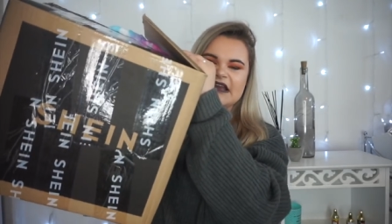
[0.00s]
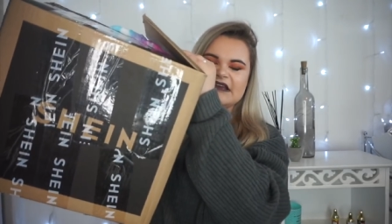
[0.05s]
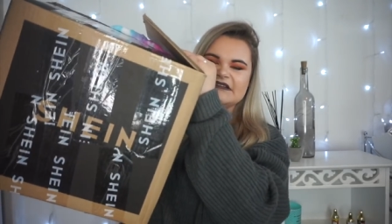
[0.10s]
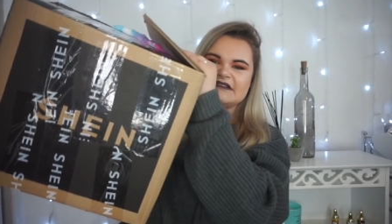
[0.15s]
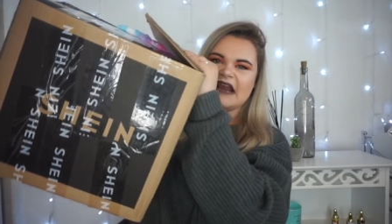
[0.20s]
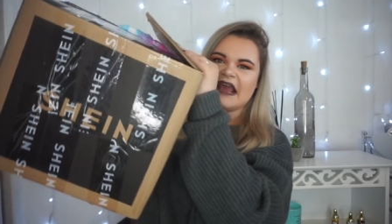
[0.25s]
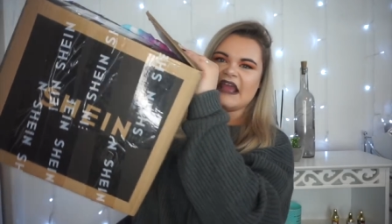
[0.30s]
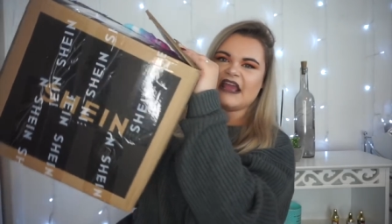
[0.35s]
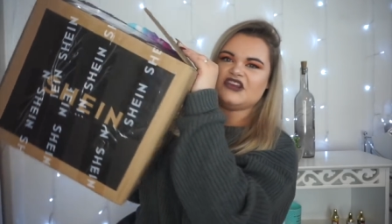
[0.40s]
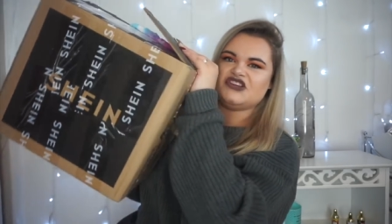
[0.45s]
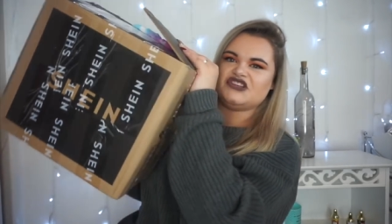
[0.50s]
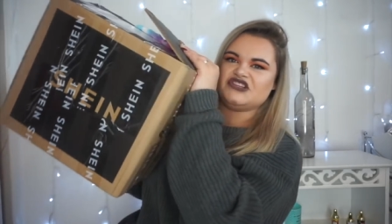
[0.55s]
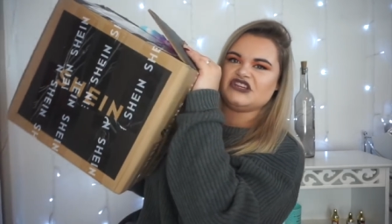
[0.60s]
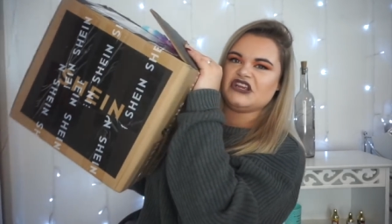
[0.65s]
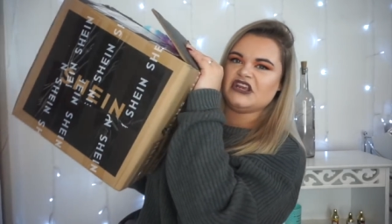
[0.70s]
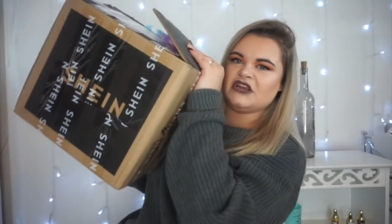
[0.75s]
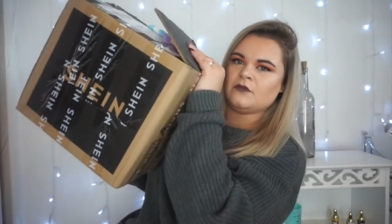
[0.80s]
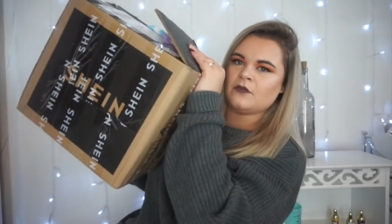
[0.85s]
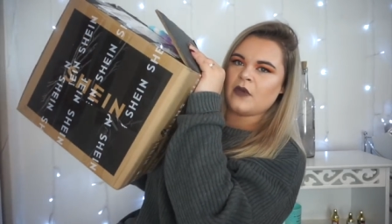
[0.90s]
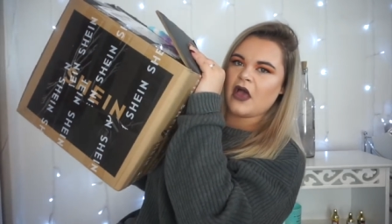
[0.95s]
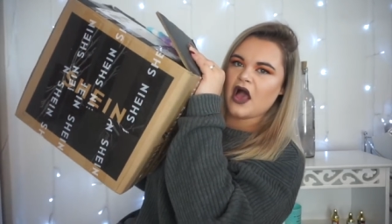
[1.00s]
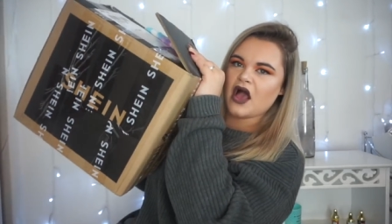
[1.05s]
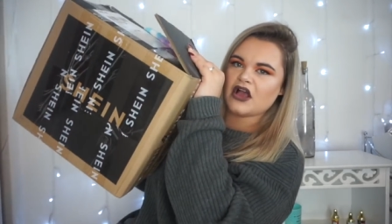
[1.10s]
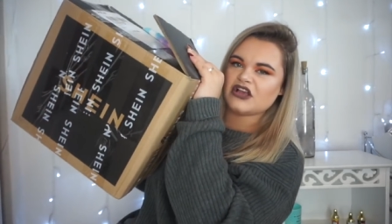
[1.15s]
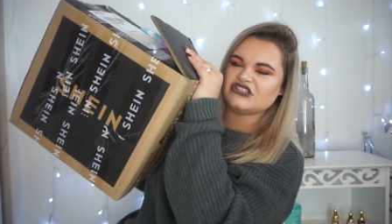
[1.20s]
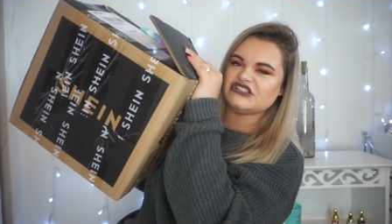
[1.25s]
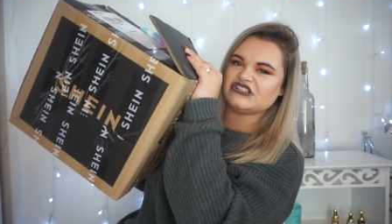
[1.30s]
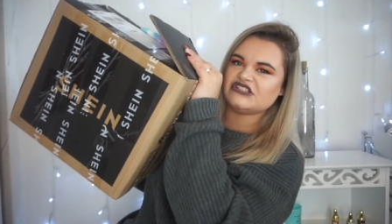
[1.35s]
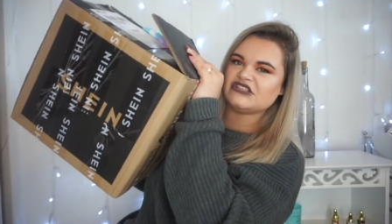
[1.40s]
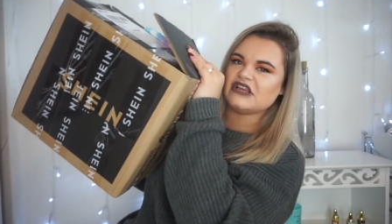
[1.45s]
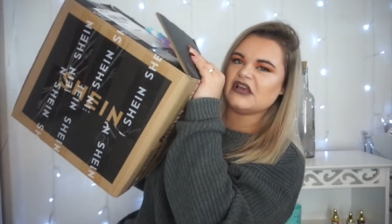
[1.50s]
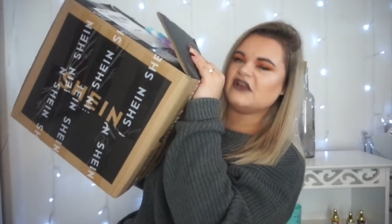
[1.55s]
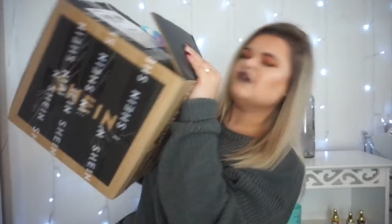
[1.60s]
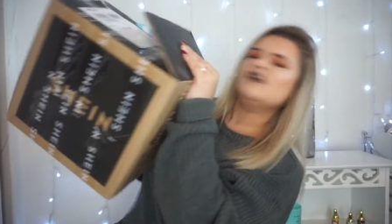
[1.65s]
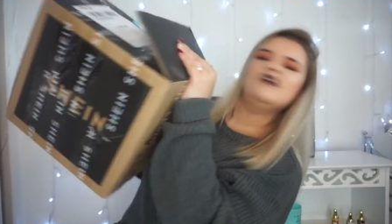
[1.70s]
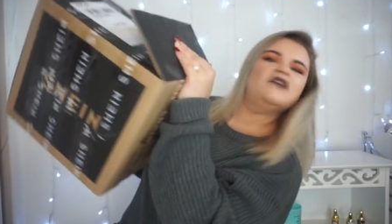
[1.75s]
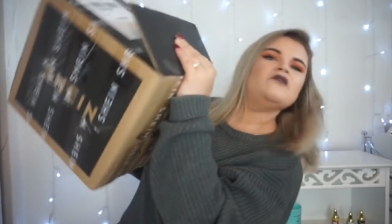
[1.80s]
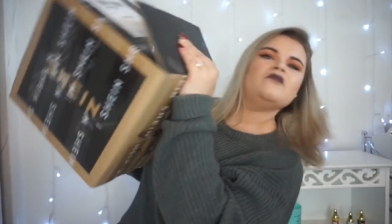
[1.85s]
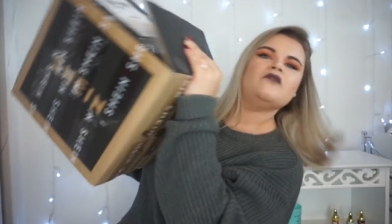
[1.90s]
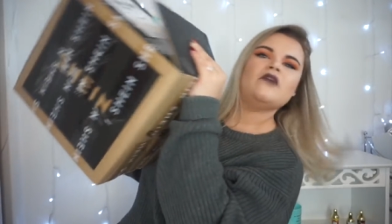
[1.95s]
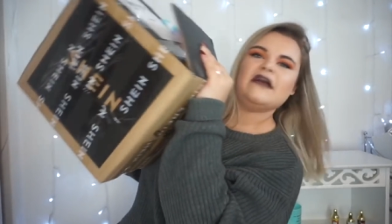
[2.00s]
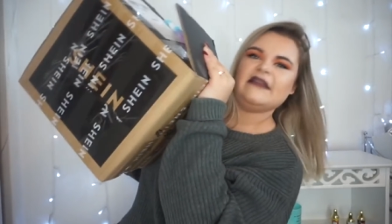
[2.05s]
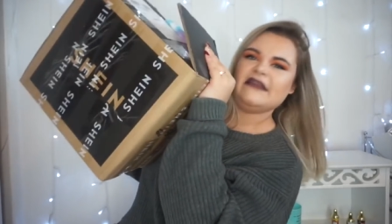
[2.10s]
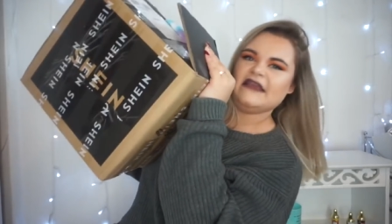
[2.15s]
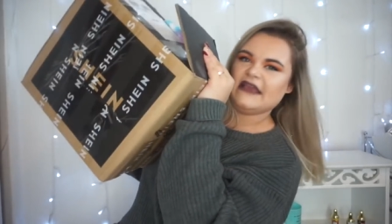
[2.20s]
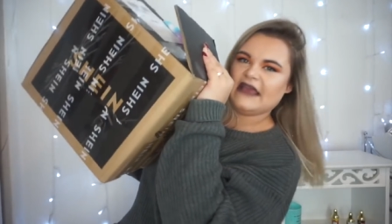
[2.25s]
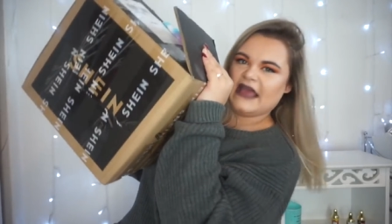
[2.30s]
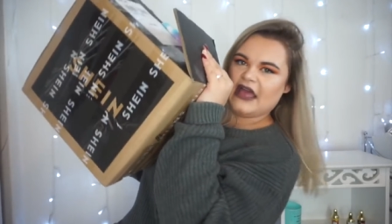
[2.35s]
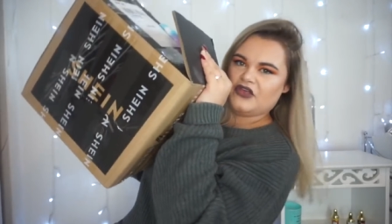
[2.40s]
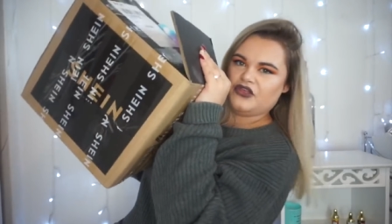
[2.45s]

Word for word: It's like a Shein box. Oh, I need to get a